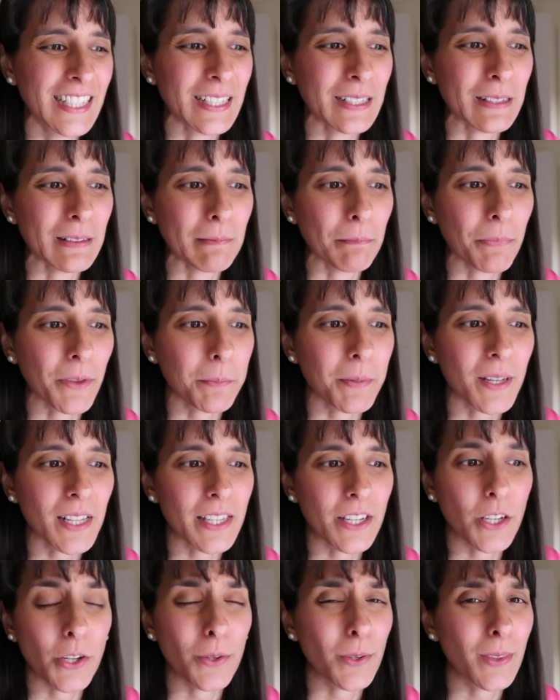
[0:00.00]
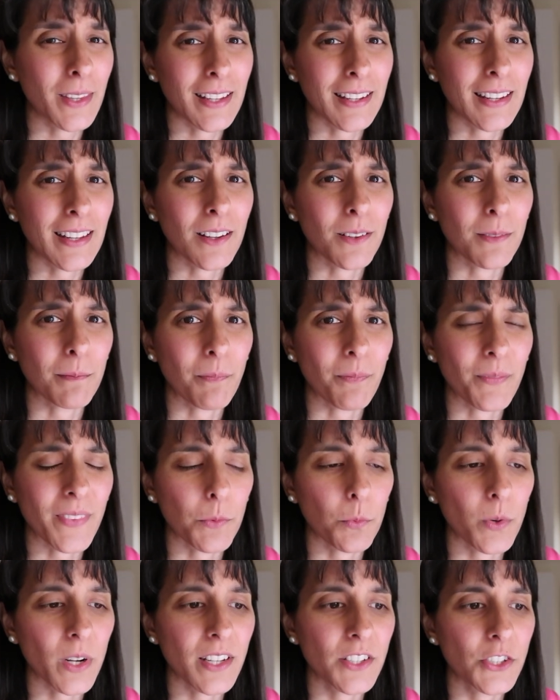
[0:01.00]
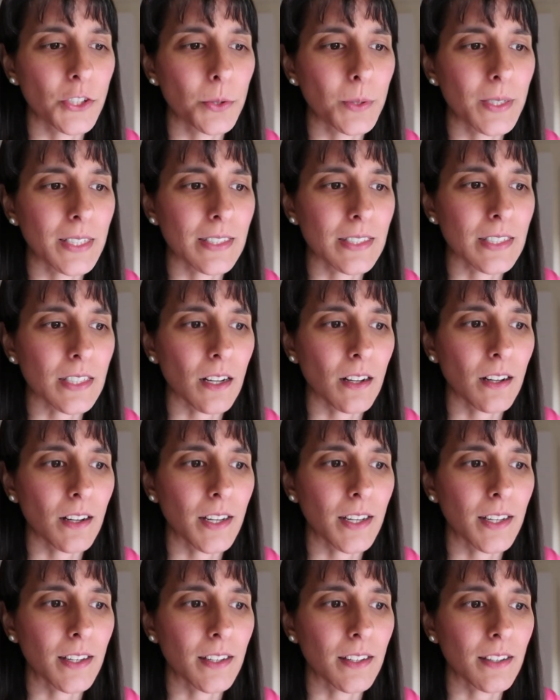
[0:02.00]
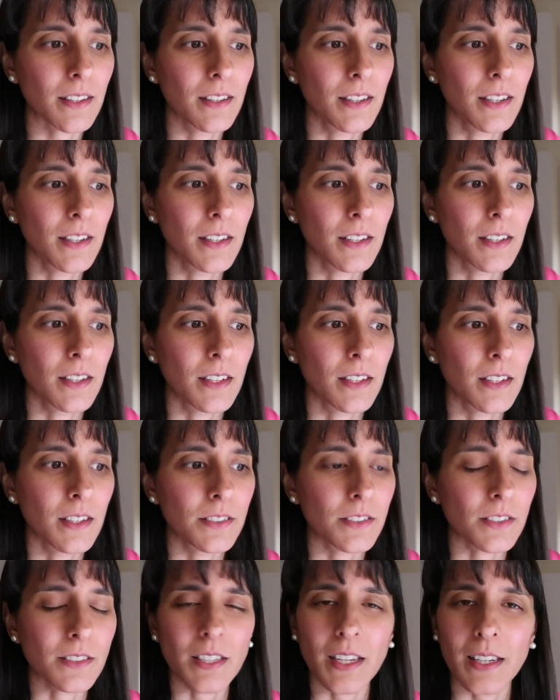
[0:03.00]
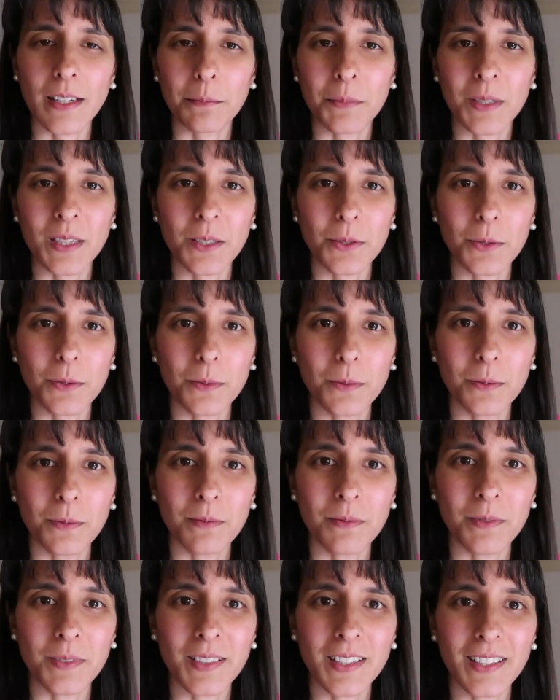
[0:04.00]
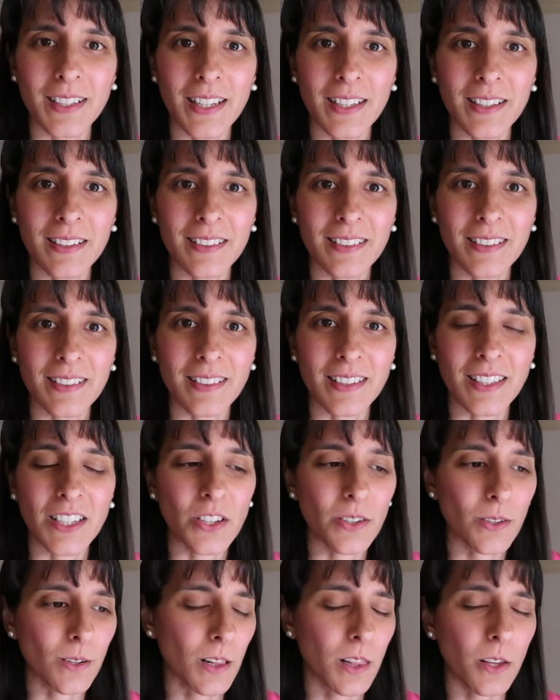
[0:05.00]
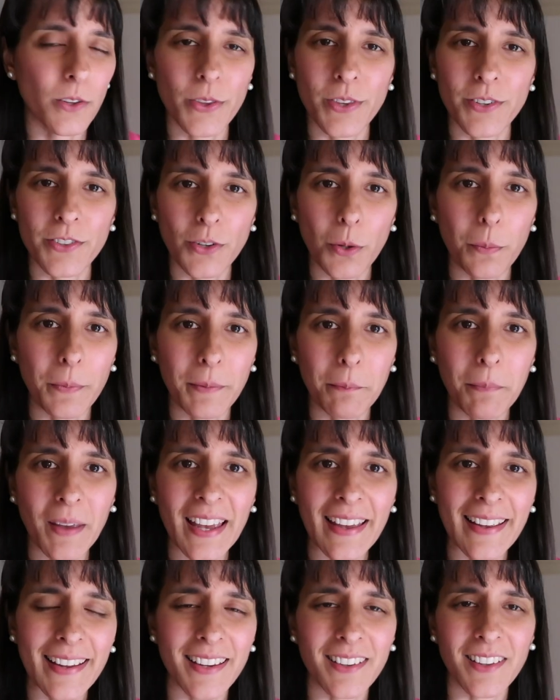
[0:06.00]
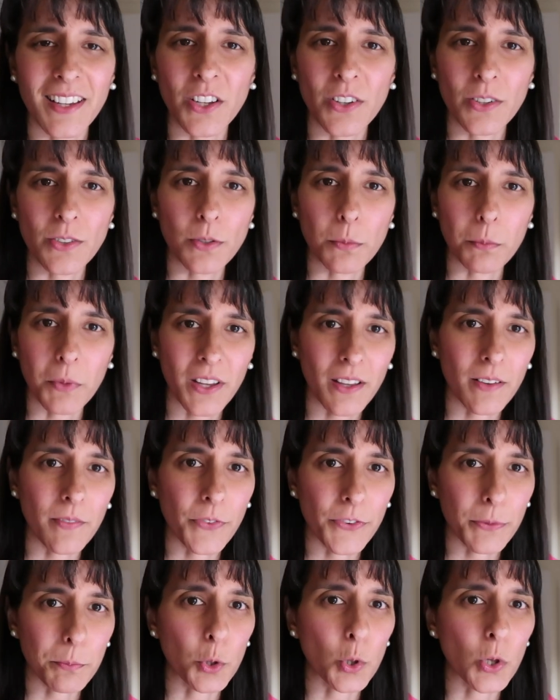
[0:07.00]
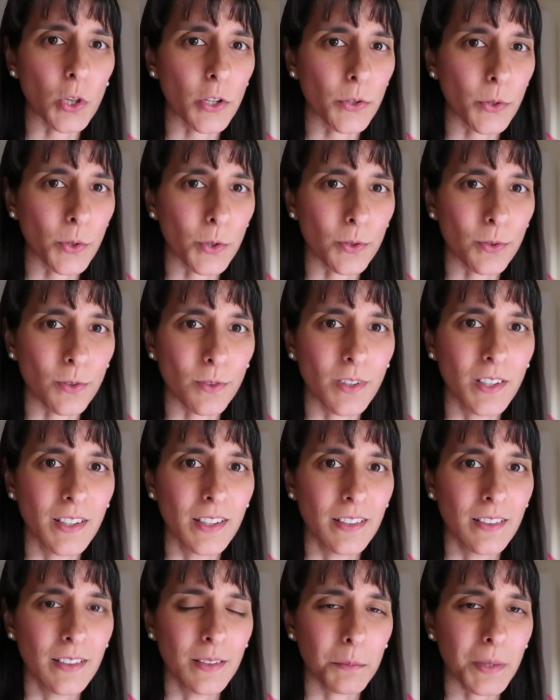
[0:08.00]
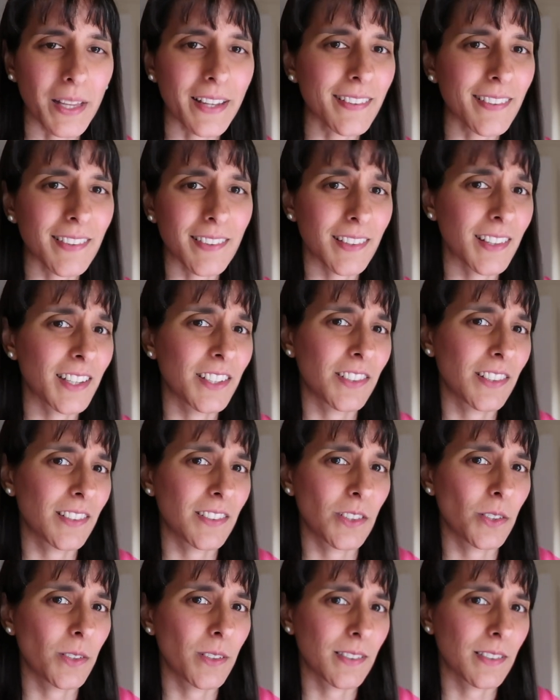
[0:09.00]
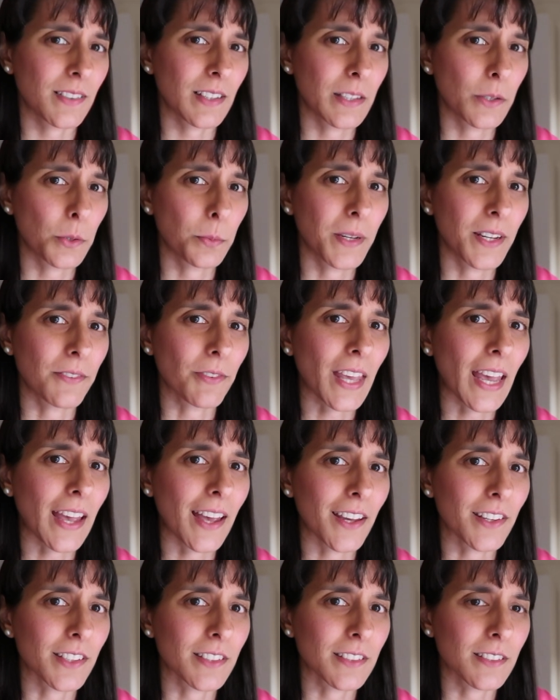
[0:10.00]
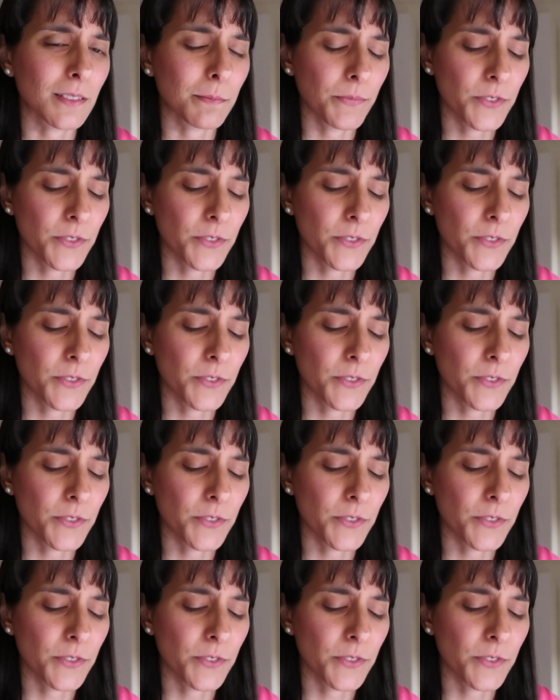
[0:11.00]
Um, I barely go there now. And what I do is I just take my little, uh, you know, cloth shopping bag, and I go to my small local places and I just use a little bit of cash.